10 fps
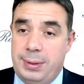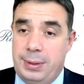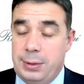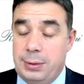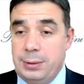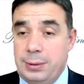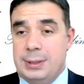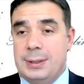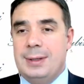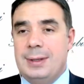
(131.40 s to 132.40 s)
Supreme
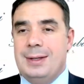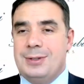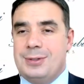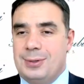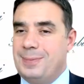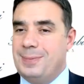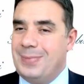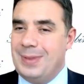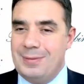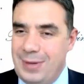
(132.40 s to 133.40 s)
Court.
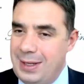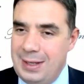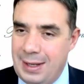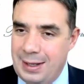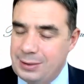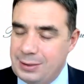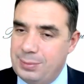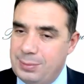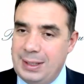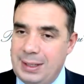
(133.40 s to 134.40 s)
So very hard
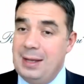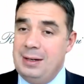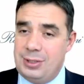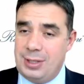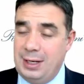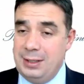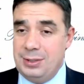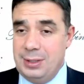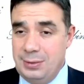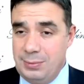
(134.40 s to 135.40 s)
to make any
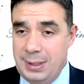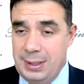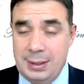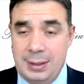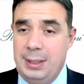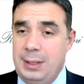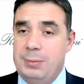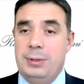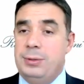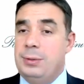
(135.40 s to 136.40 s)
challenge anywhere.
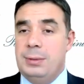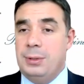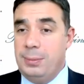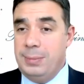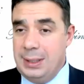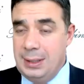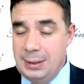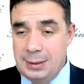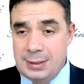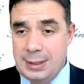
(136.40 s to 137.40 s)
It will
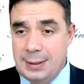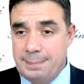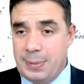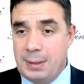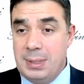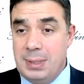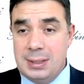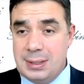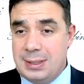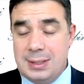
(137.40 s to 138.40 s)
nominate
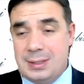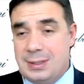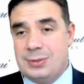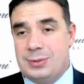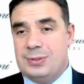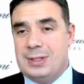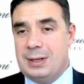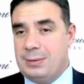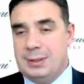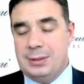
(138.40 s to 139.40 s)
ministers, so
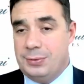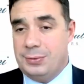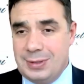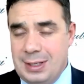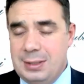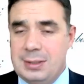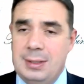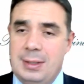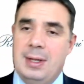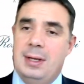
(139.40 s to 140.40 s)
Secretary of
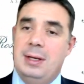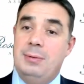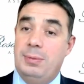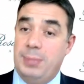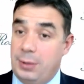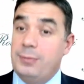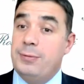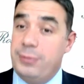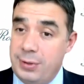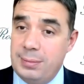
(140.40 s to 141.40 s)
State. It will be
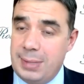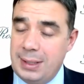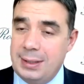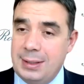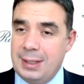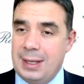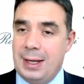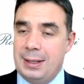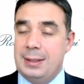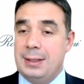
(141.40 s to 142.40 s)
confirmed by
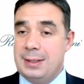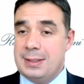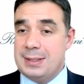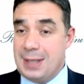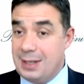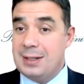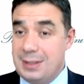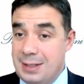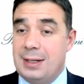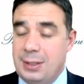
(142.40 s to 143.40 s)
the
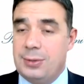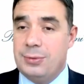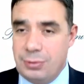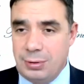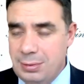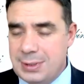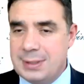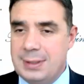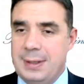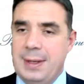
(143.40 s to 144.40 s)
Senate that it
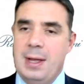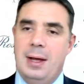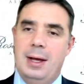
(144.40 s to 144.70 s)
controls.